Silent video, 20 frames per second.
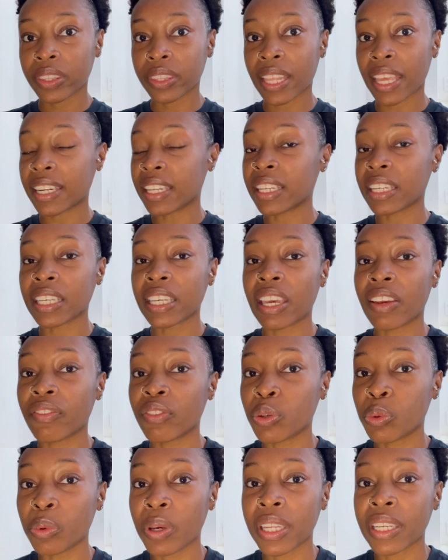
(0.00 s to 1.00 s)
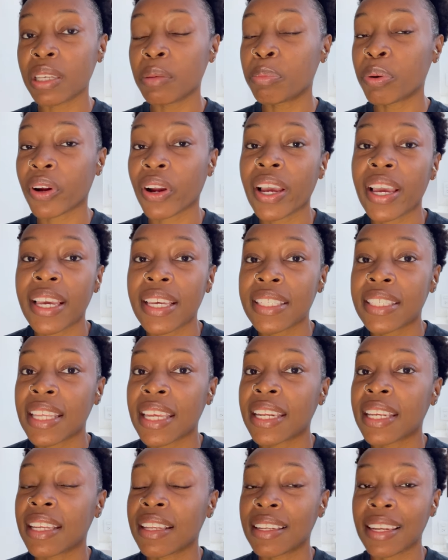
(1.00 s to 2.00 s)
They didn't give you any praise.
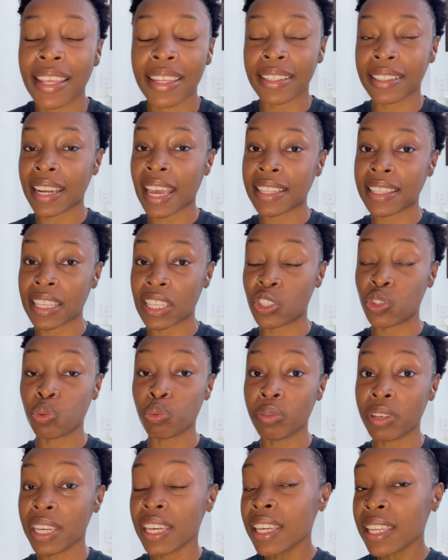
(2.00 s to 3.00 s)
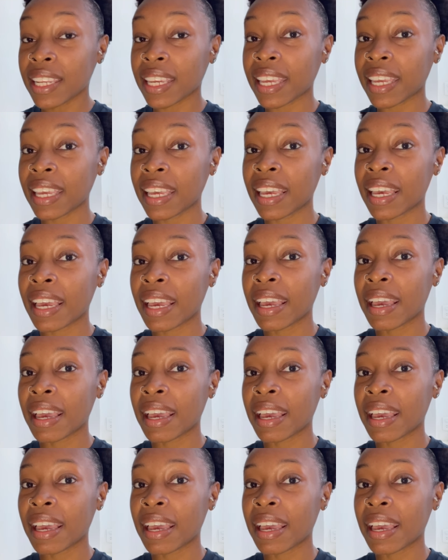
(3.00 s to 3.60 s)
They didn't, like, not that you need it,